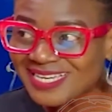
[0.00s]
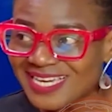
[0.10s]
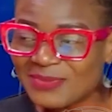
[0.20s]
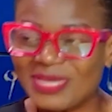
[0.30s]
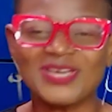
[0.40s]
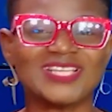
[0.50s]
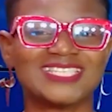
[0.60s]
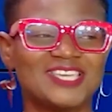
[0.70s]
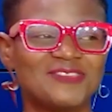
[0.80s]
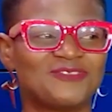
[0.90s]

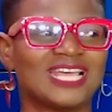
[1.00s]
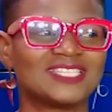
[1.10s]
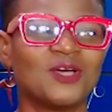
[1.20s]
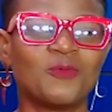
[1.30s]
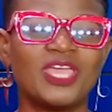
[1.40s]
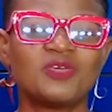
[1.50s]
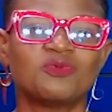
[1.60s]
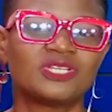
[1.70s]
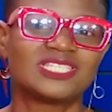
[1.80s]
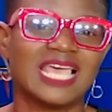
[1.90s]
Because if there's no way you
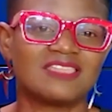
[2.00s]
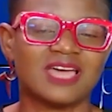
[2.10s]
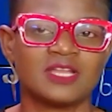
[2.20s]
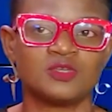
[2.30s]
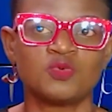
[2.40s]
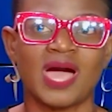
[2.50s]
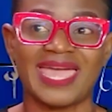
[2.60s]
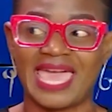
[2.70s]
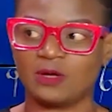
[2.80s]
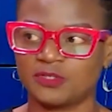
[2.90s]
would say that you are
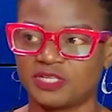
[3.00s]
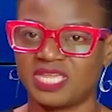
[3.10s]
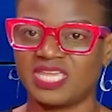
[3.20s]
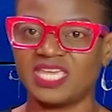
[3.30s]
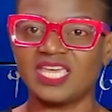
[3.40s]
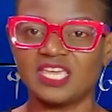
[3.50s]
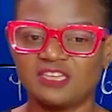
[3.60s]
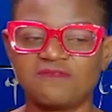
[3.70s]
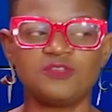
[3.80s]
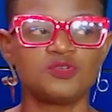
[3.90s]
healthy
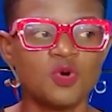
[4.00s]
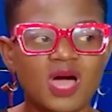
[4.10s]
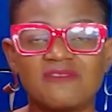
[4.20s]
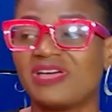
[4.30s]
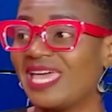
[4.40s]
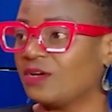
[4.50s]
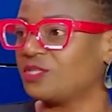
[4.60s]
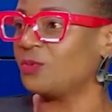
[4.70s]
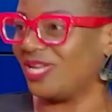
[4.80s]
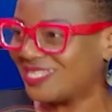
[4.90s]
if you don't have a healthy
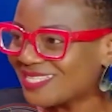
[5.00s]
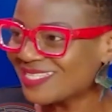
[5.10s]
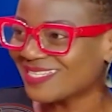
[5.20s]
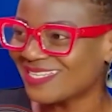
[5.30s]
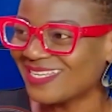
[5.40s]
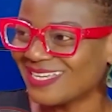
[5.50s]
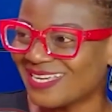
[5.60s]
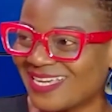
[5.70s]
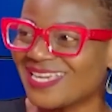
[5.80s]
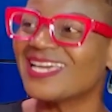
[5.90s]
weight.
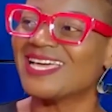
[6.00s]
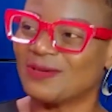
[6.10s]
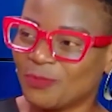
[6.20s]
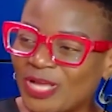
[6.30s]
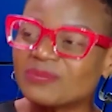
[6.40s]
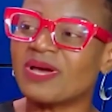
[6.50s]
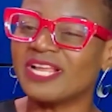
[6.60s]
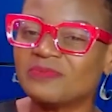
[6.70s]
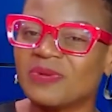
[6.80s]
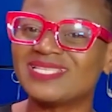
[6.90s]
Weight
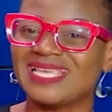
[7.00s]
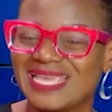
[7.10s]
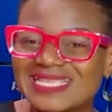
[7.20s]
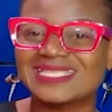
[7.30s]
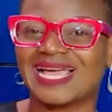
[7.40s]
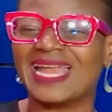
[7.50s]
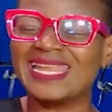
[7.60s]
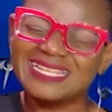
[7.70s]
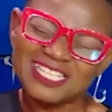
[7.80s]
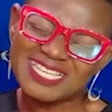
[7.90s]
management is an
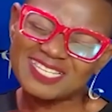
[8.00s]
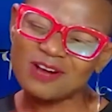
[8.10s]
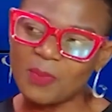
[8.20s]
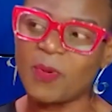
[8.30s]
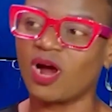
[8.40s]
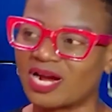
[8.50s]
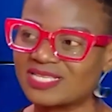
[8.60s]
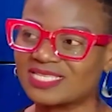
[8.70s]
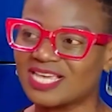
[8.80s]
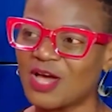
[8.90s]
integral
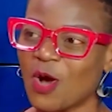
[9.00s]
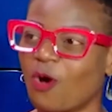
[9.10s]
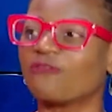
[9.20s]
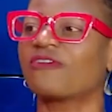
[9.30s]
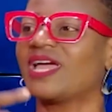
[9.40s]
part of